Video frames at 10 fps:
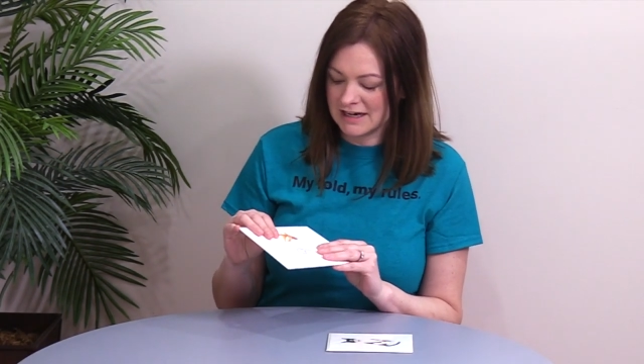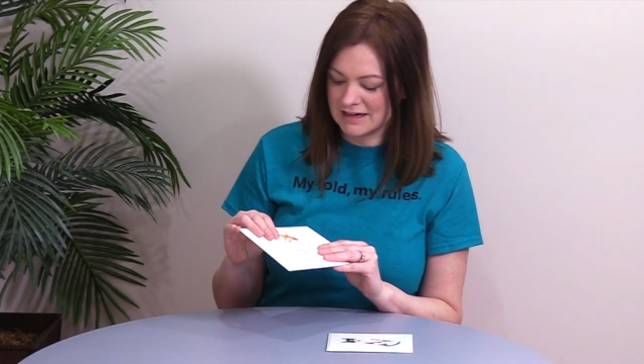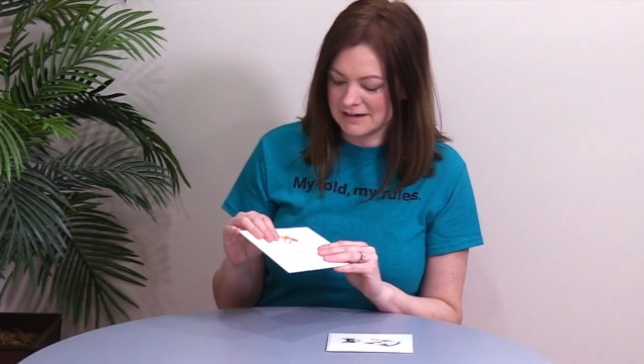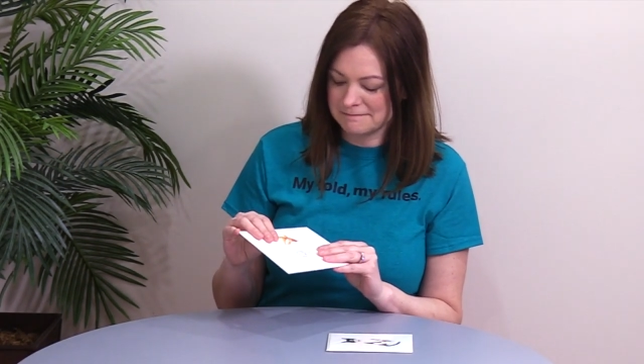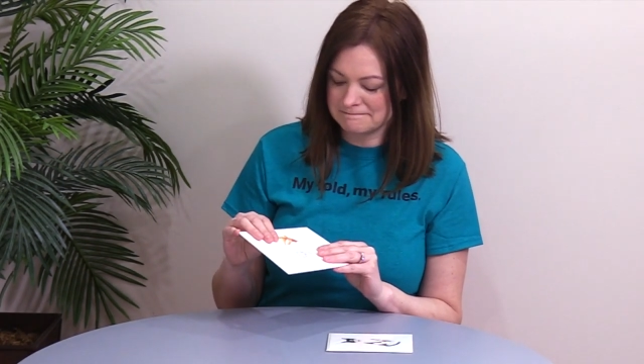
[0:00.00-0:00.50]

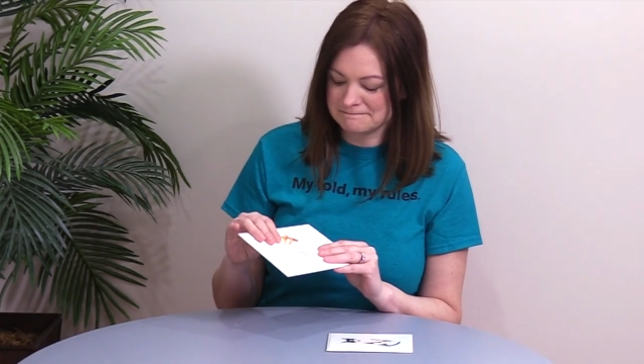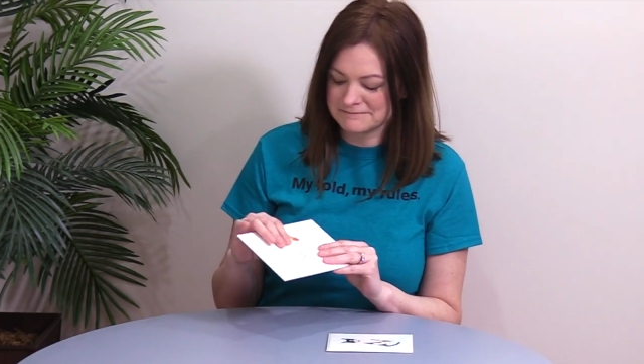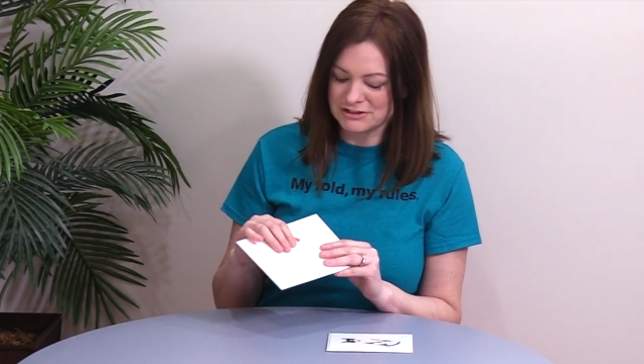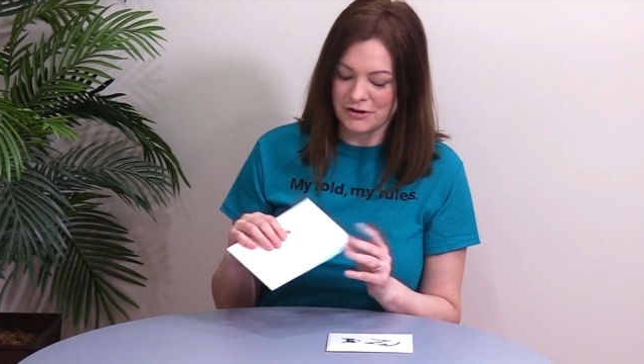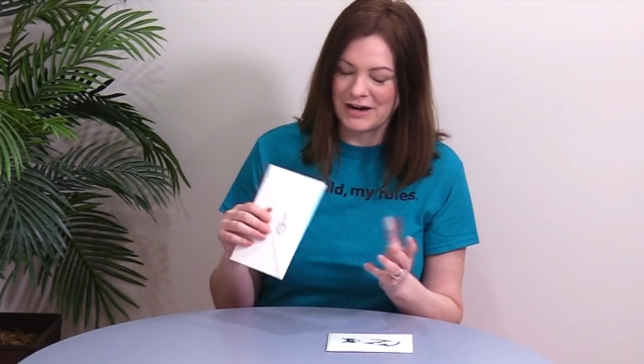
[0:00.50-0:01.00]
Um,
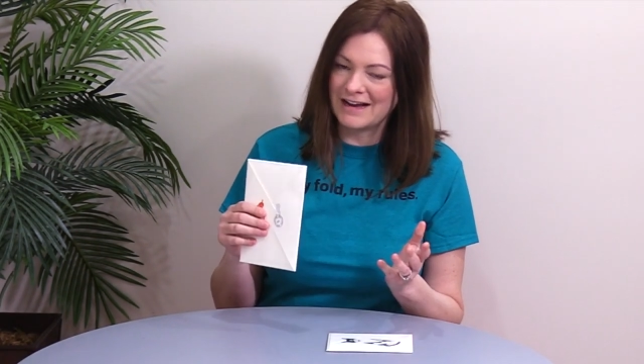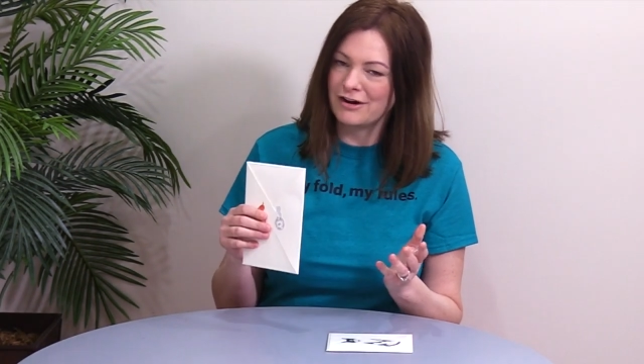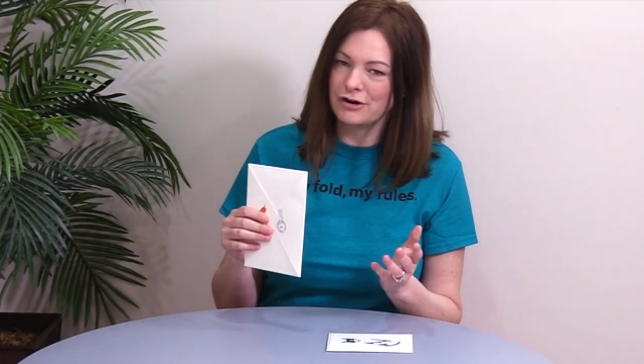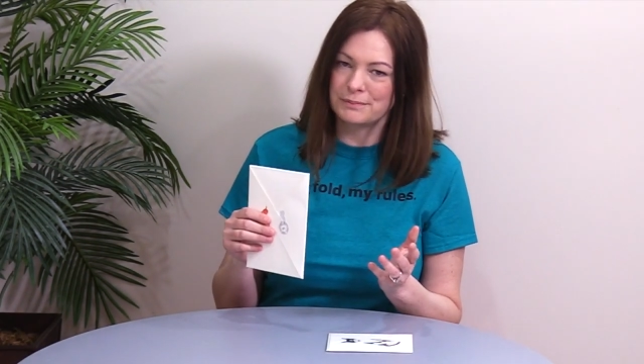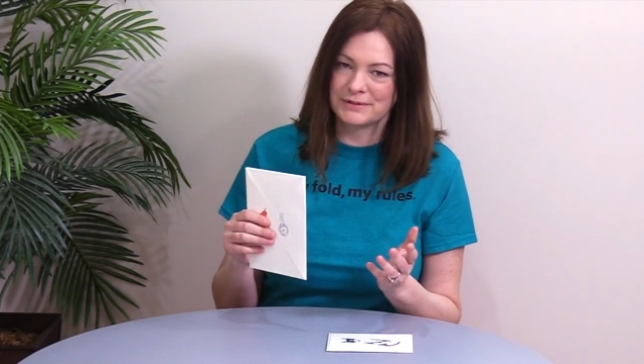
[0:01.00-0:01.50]
so I
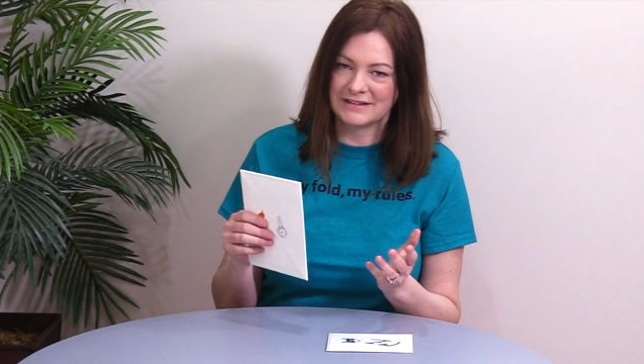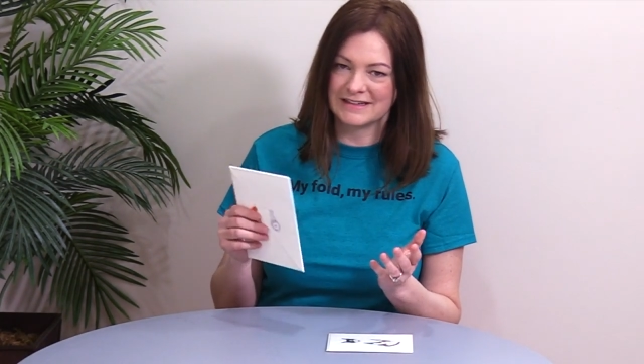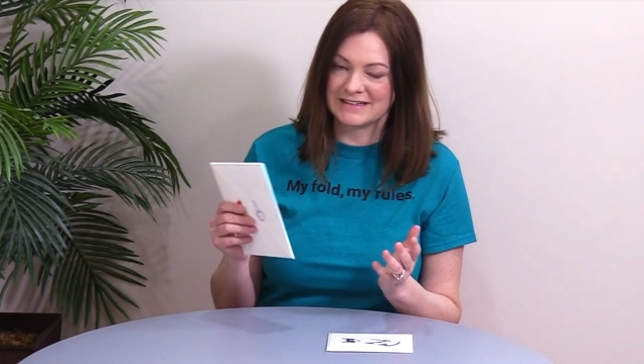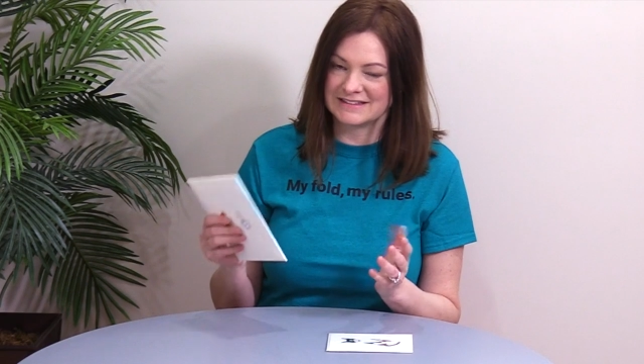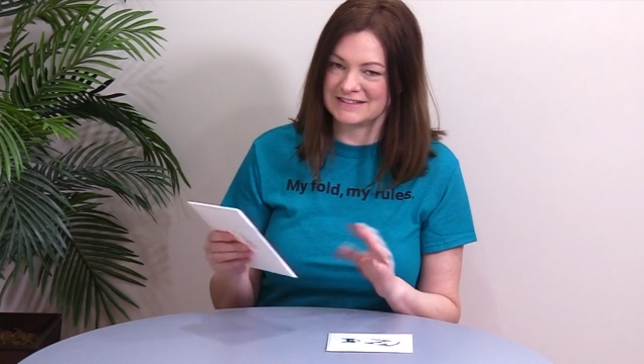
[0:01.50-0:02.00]
hope you
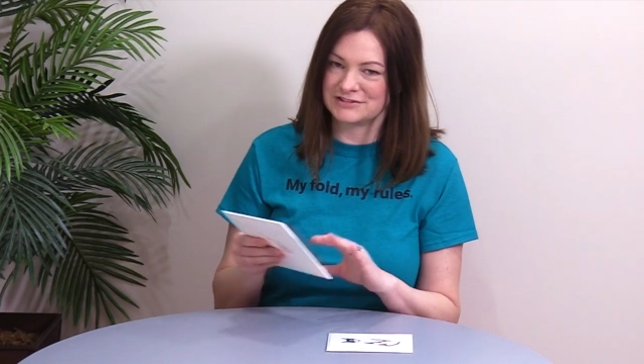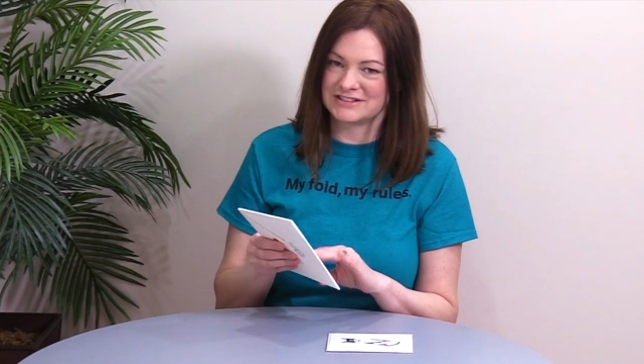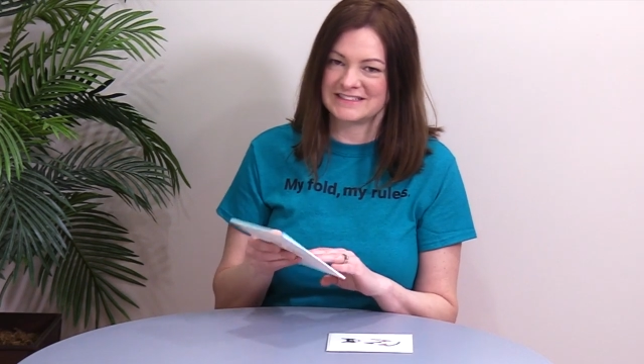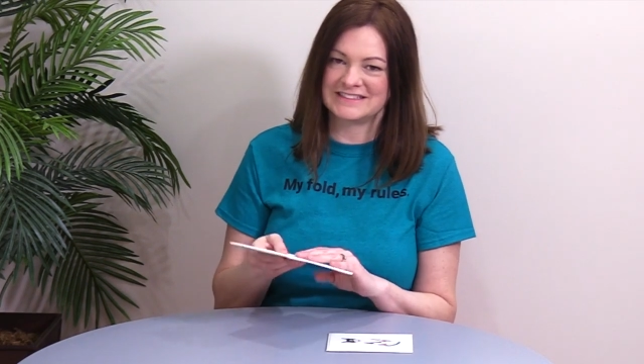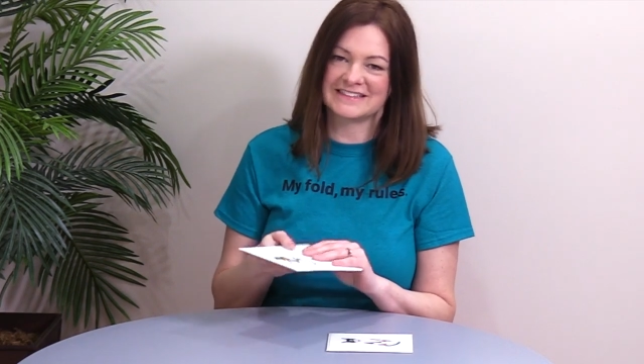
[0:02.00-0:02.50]
like it. That's your
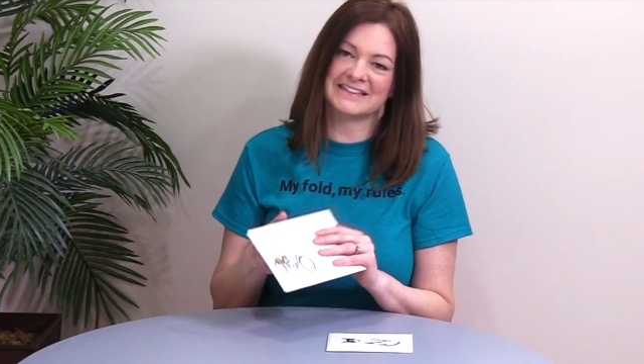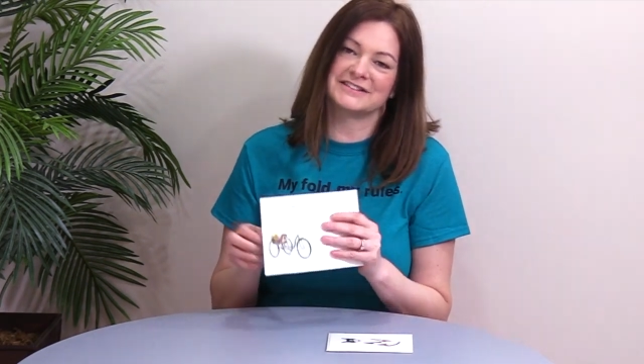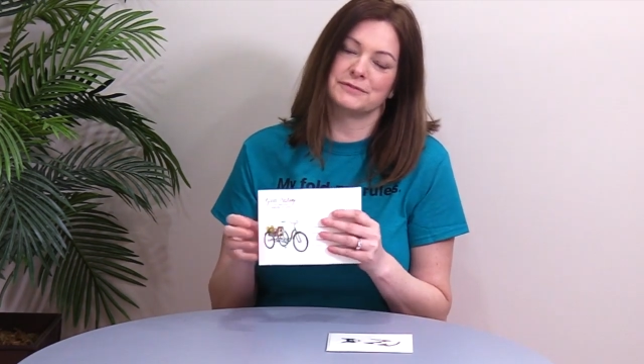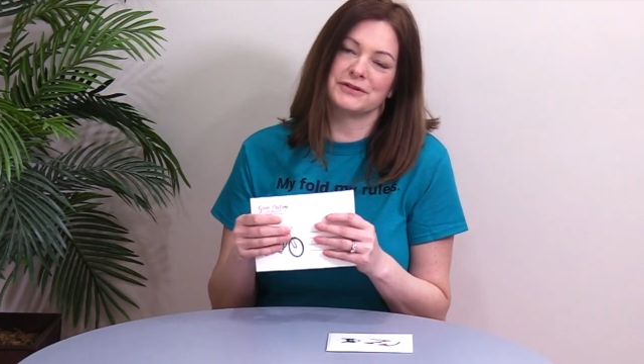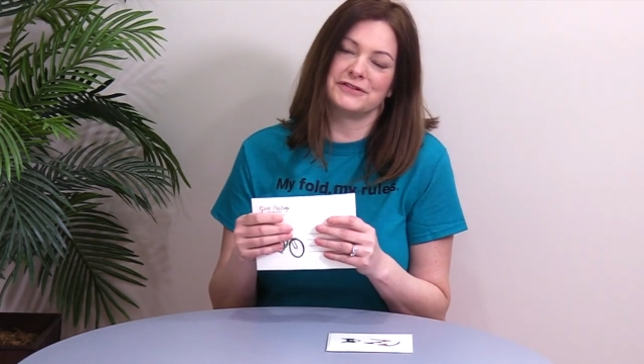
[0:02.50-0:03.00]
60
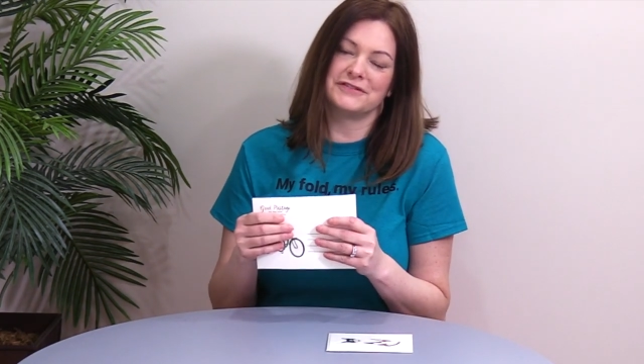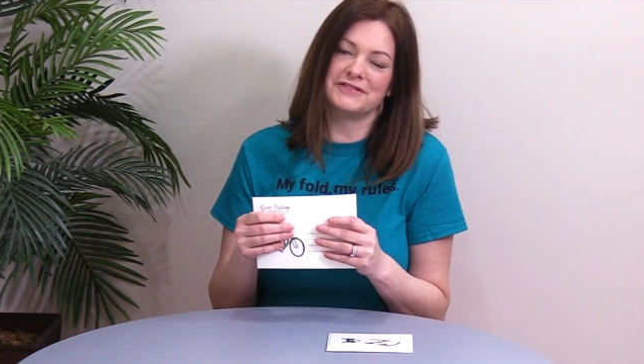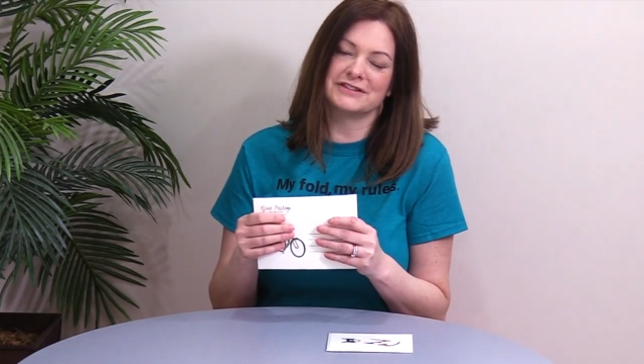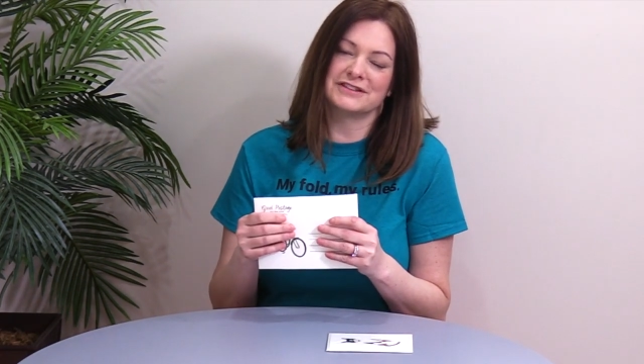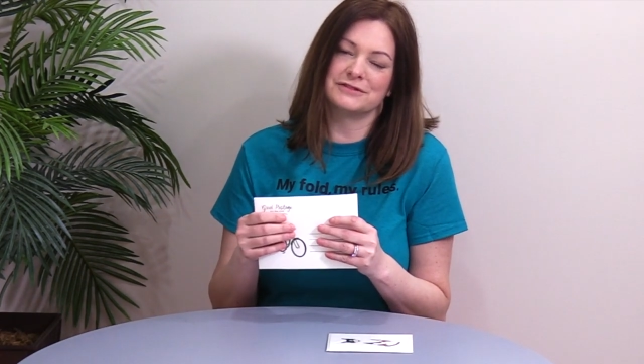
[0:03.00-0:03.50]
Second Super Cool
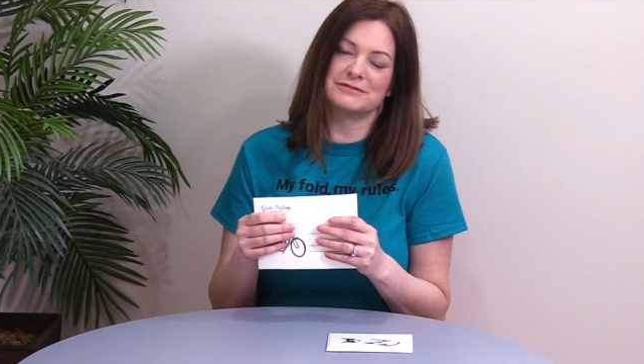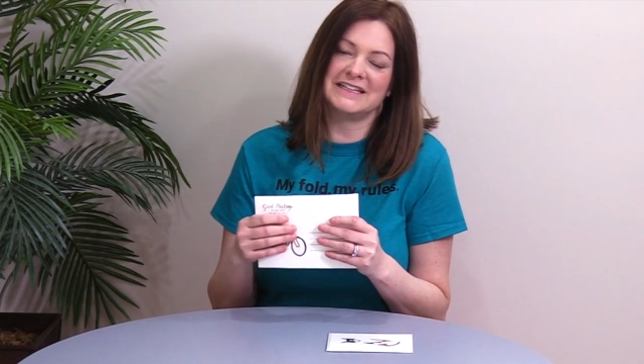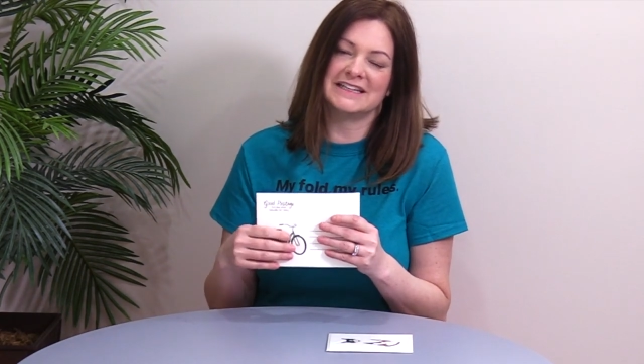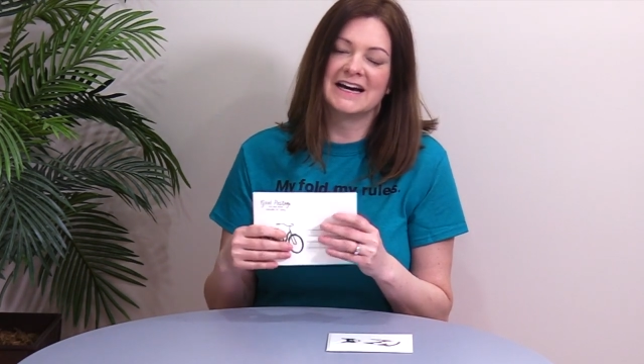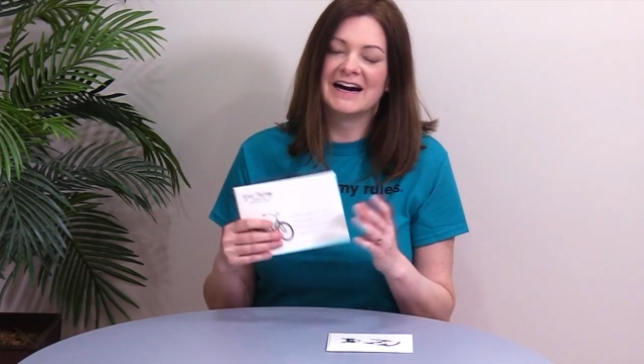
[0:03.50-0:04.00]
Fold of the
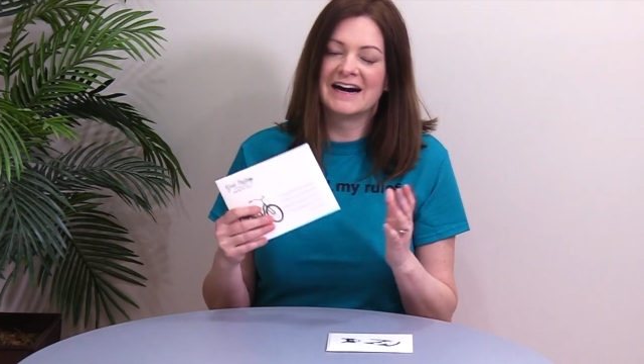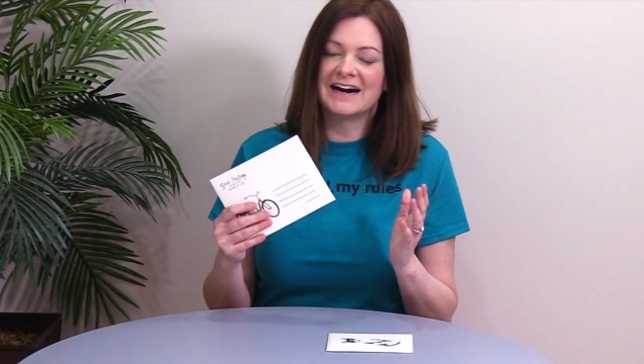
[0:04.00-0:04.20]
Week.